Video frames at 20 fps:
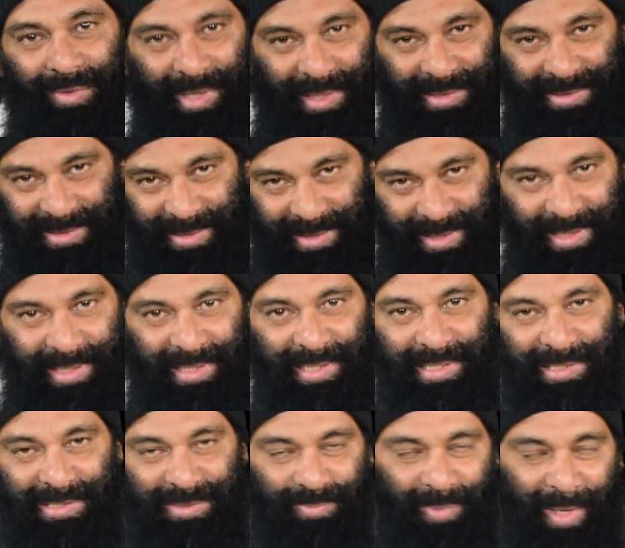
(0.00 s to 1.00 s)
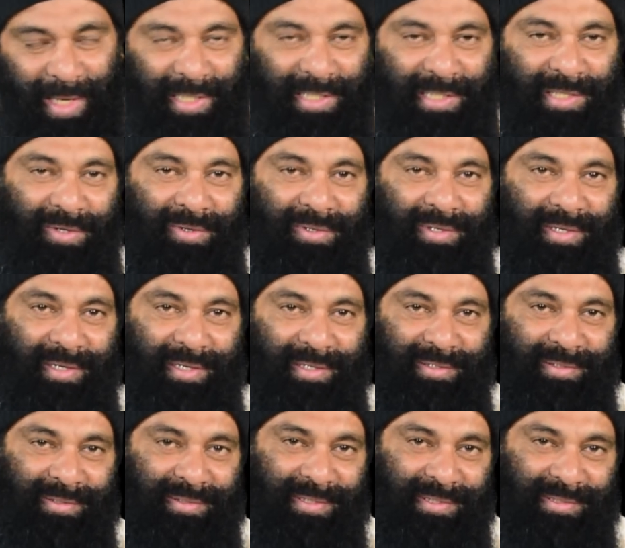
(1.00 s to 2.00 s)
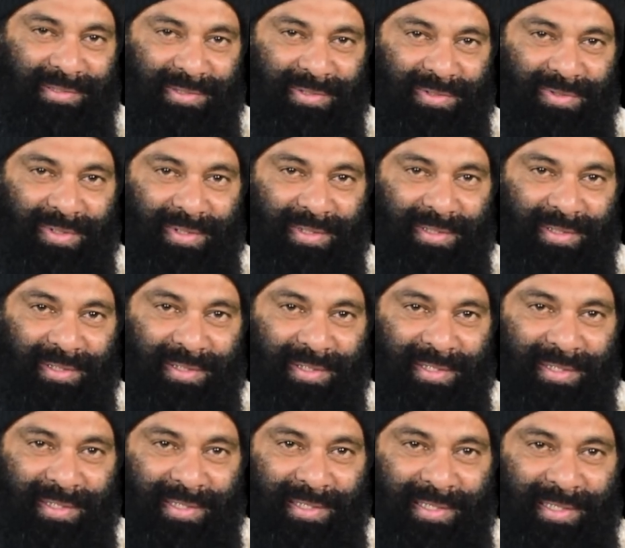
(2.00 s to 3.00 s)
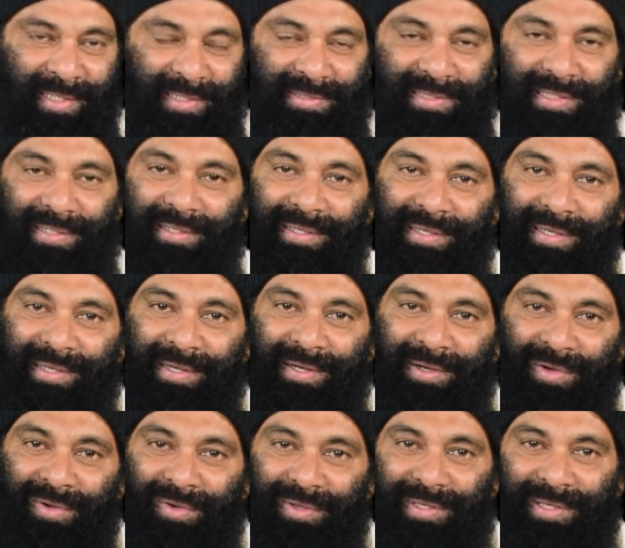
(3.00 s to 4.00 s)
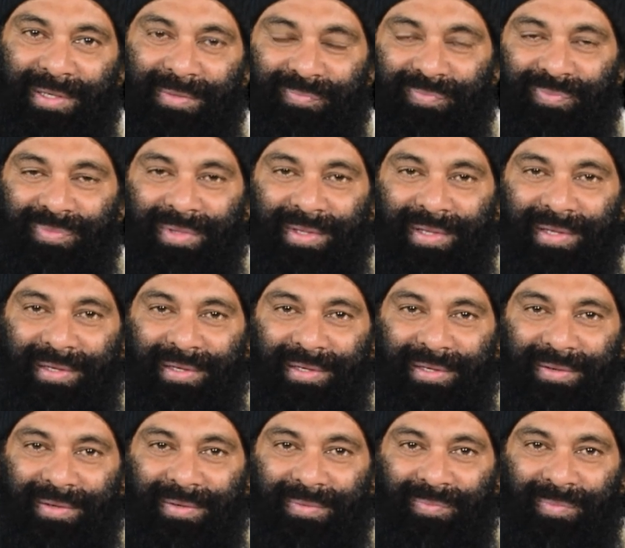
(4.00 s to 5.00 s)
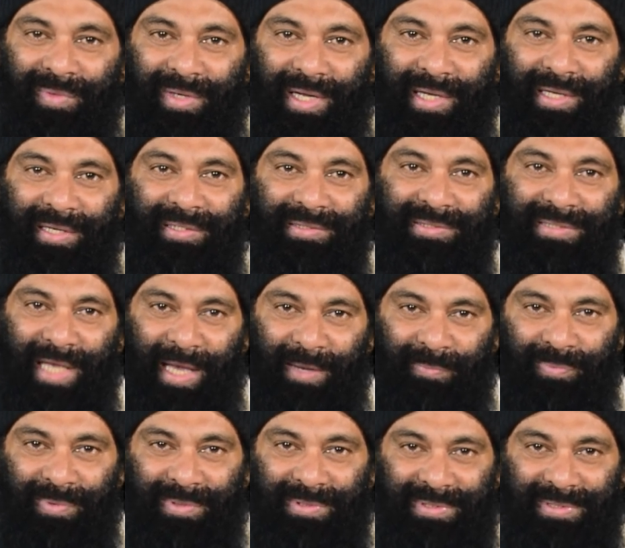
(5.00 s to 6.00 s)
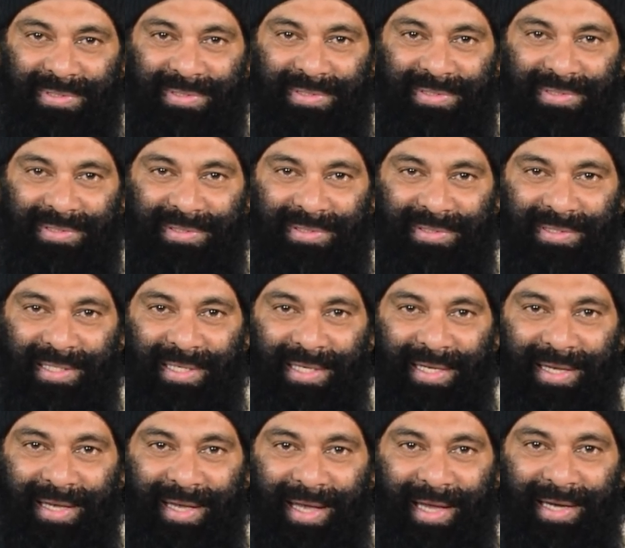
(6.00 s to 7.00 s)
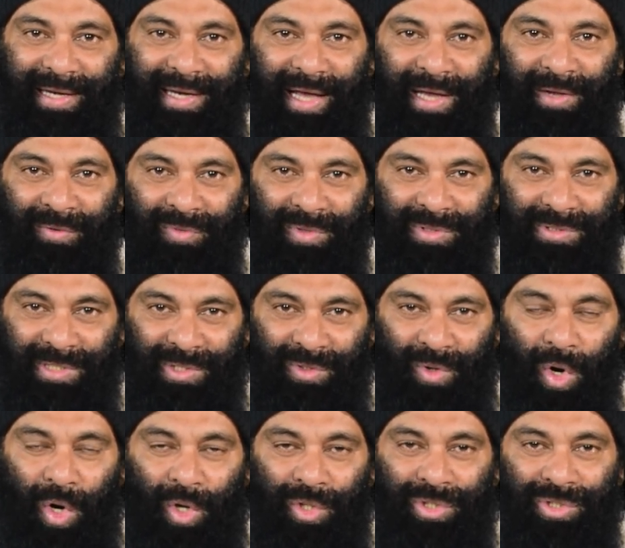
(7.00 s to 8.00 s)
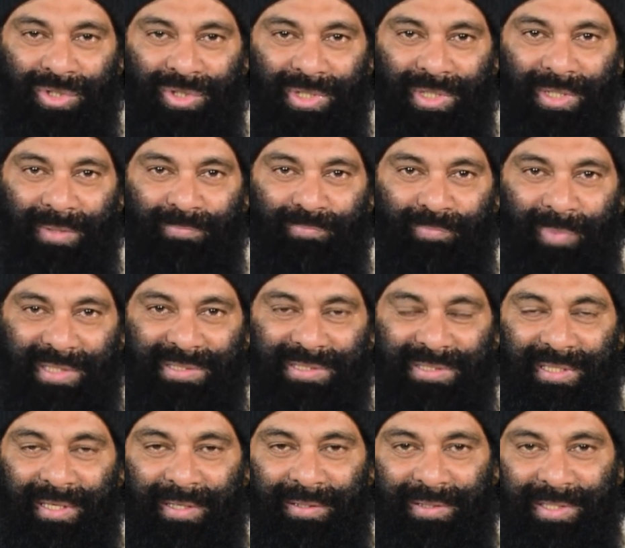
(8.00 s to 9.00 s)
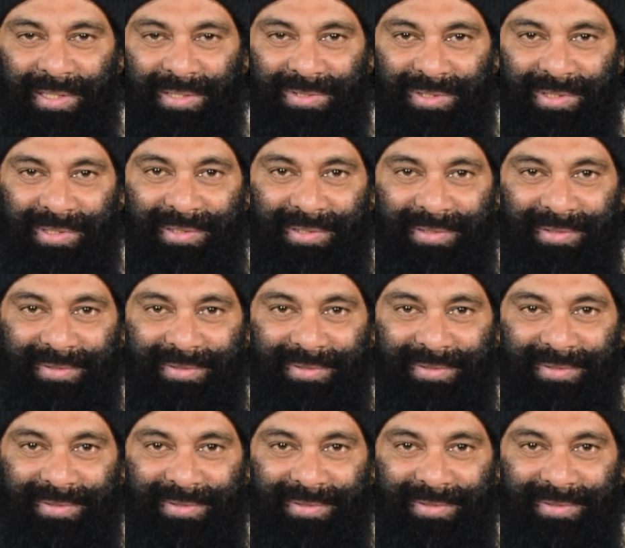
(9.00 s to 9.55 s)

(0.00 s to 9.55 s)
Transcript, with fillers: Considering his background and other things and all. He said, look, miracles happens, and I was an ordinary bus conductor.